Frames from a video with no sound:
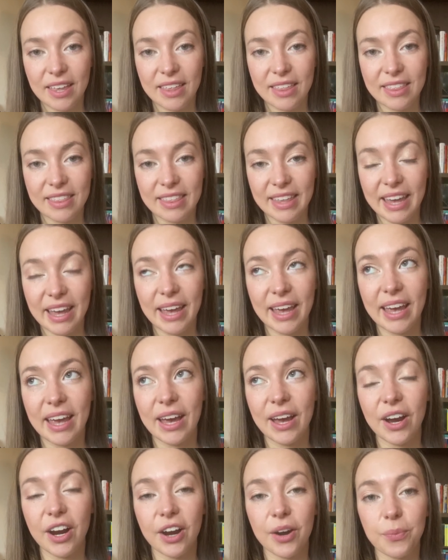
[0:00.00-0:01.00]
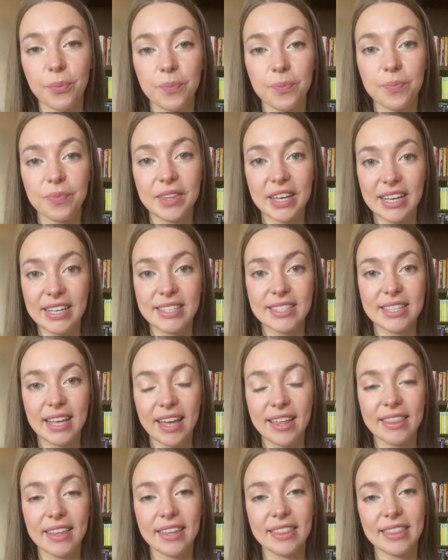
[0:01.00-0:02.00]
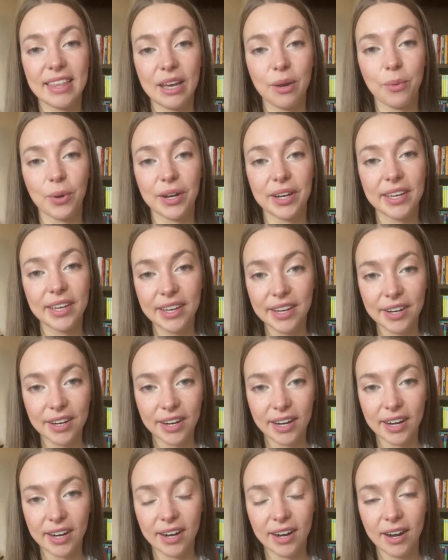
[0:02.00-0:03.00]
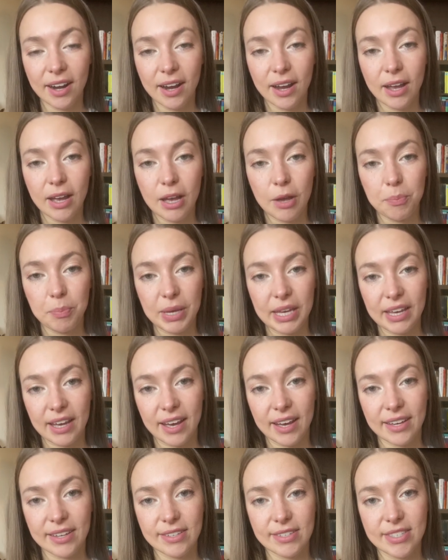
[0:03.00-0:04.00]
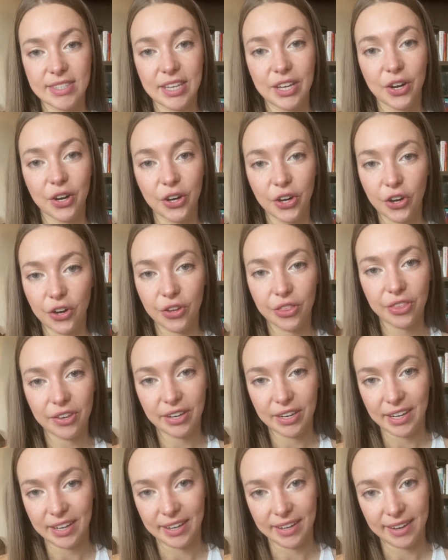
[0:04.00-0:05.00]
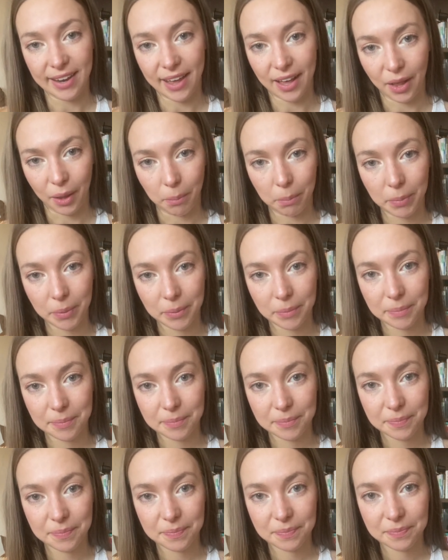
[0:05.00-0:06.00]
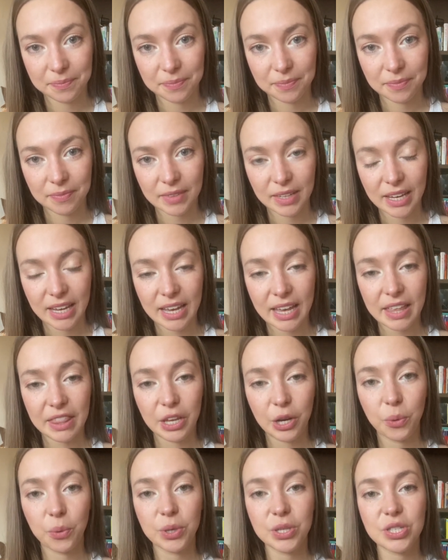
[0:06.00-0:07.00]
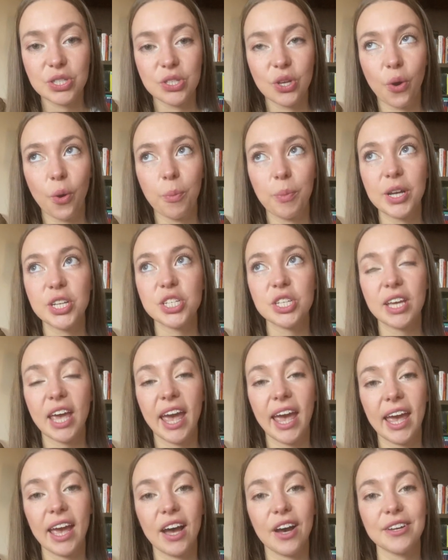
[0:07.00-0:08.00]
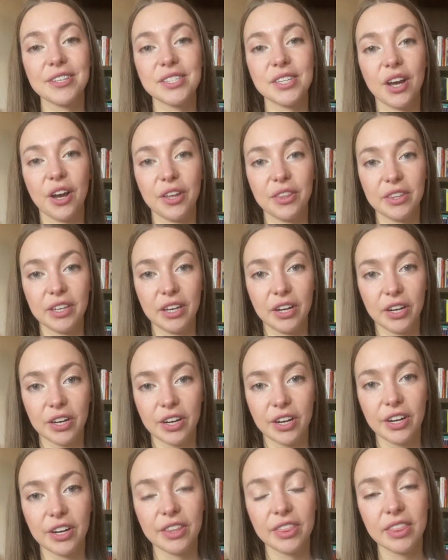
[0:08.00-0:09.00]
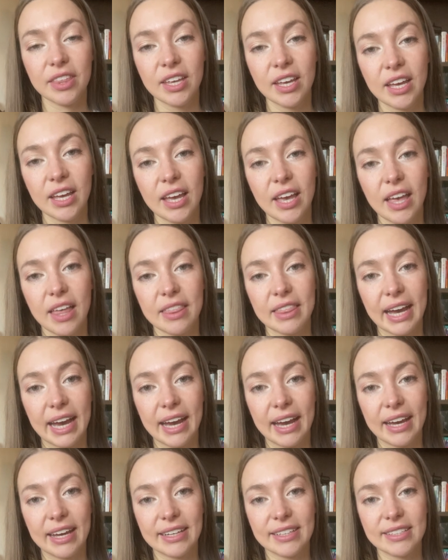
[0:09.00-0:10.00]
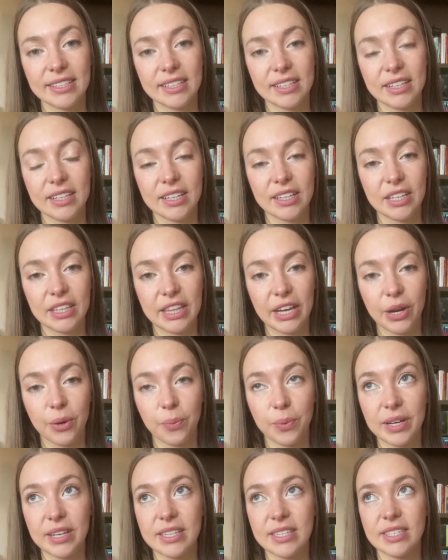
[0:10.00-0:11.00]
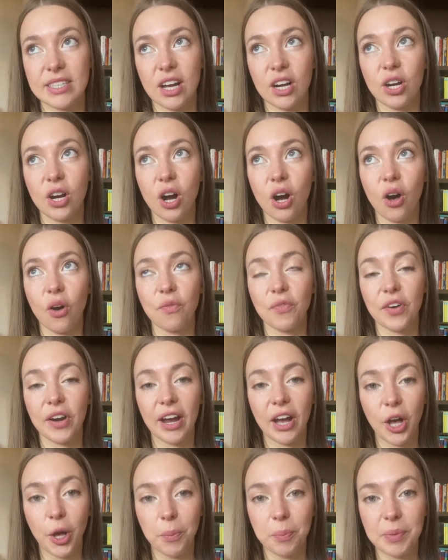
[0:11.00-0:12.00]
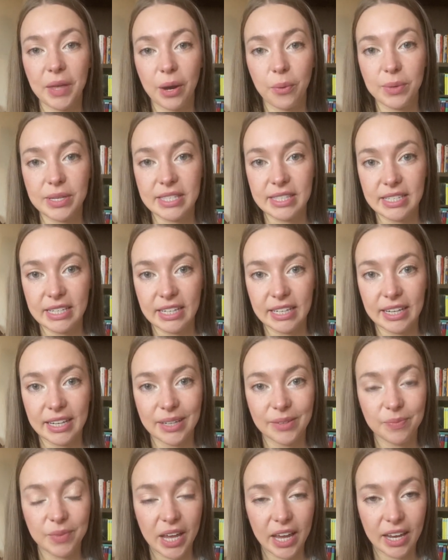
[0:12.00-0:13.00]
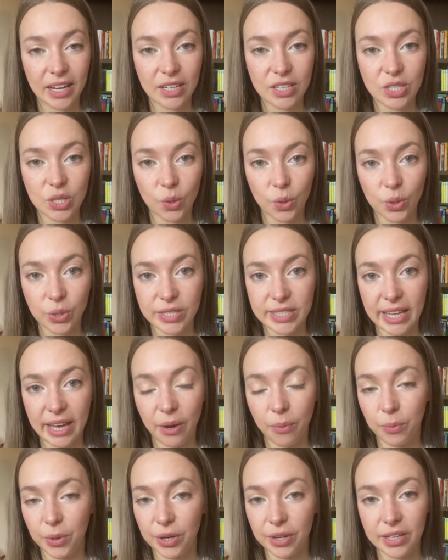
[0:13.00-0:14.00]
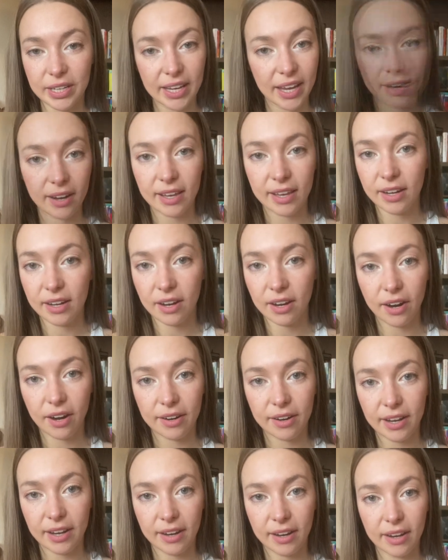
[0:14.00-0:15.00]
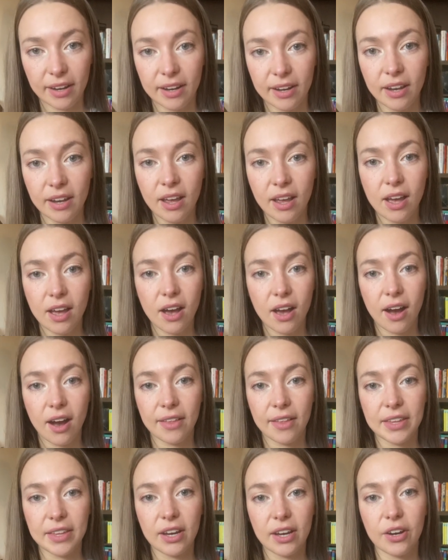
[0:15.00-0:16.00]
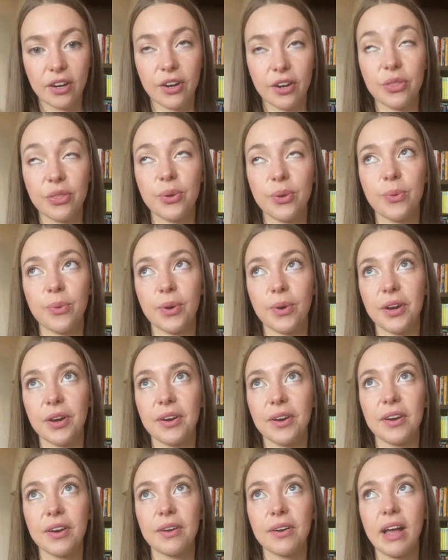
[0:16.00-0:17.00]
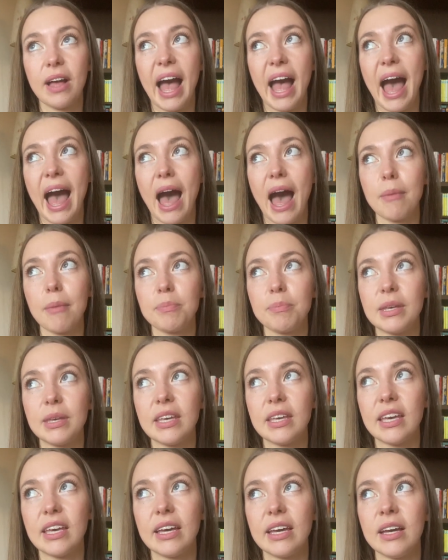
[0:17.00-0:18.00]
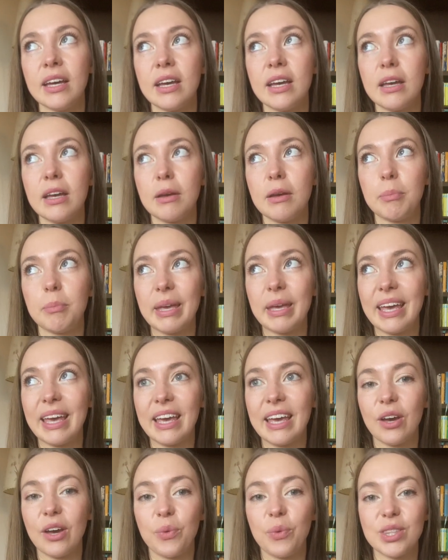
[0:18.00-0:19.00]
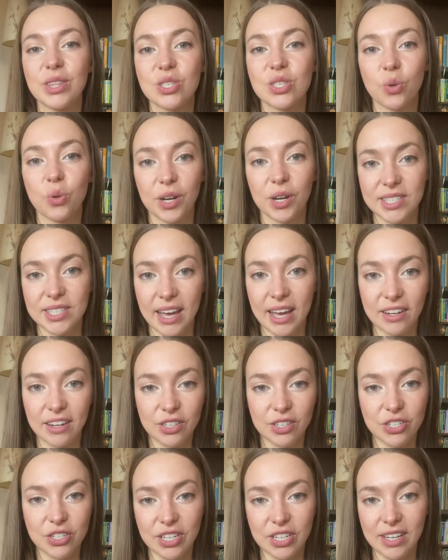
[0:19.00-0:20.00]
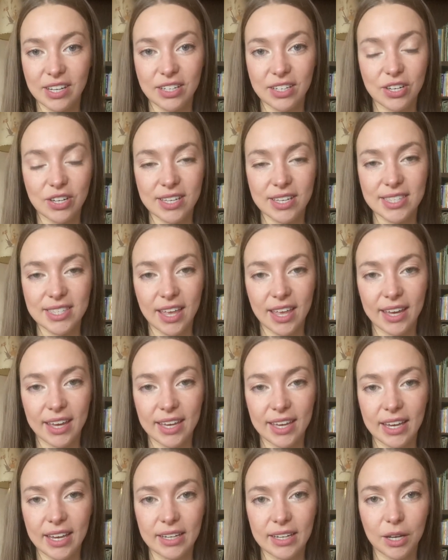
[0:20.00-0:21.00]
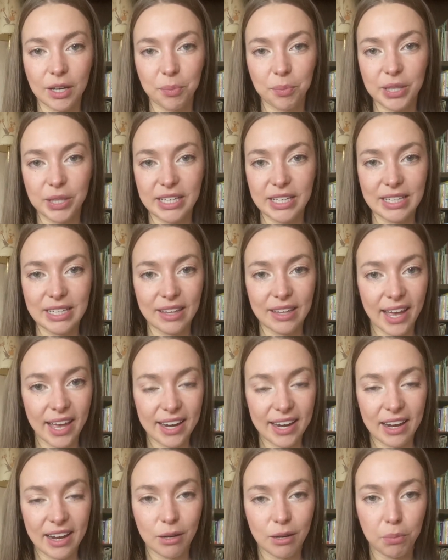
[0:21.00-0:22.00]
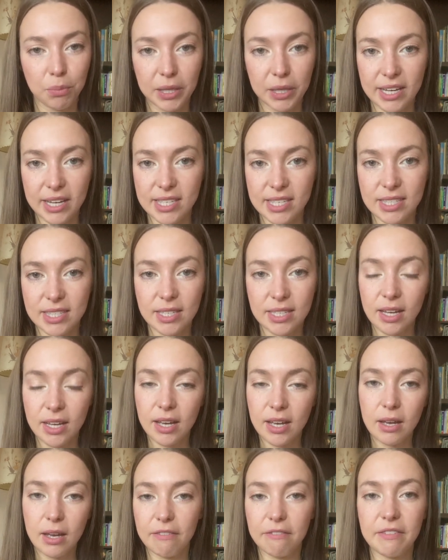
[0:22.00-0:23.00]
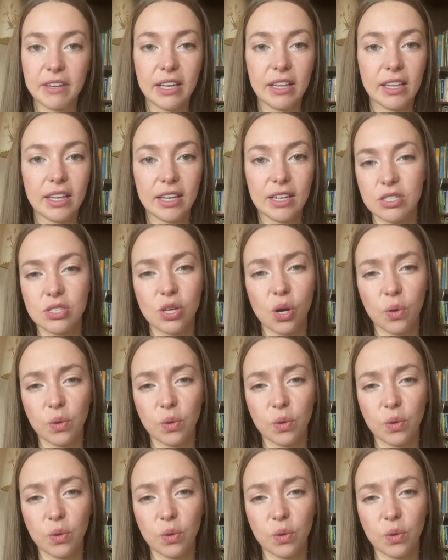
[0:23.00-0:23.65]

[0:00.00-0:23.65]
they said that they were here because the earth needed help. There was so much chaos on the earth that there was a call for help that was needed, and souls that weren't yet incarnated on the earth, who were happy being with source energy, just like in complete delight and bliss, feeling so